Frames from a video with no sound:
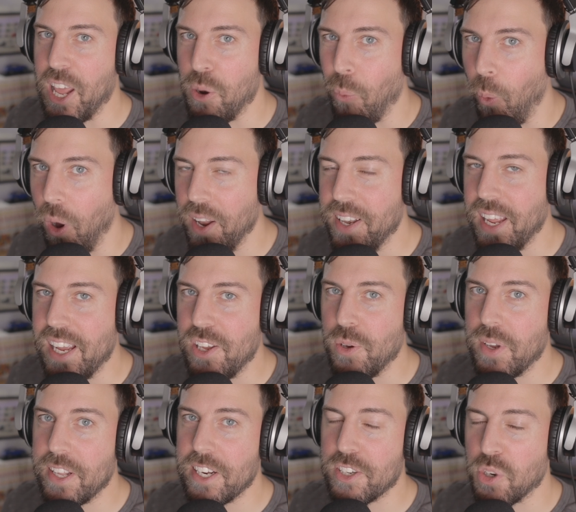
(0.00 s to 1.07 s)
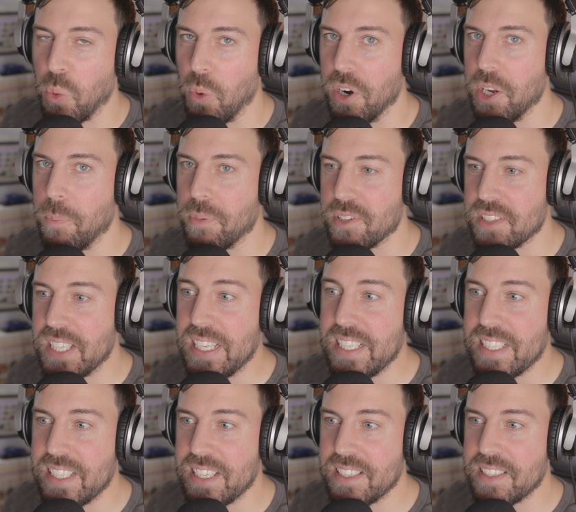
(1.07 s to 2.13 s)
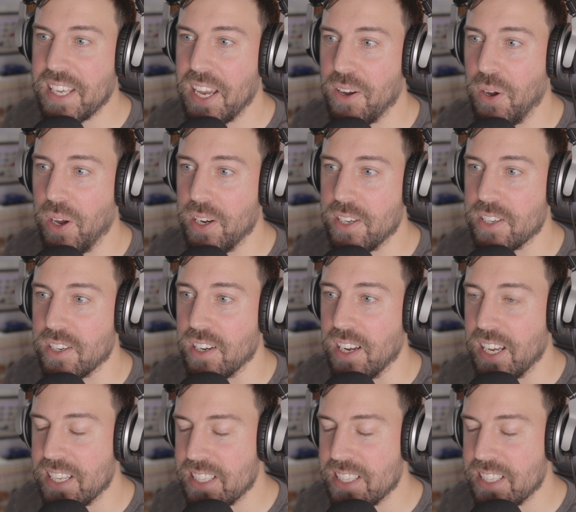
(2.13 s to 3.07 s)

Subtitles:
And one day you get a 20% discount on your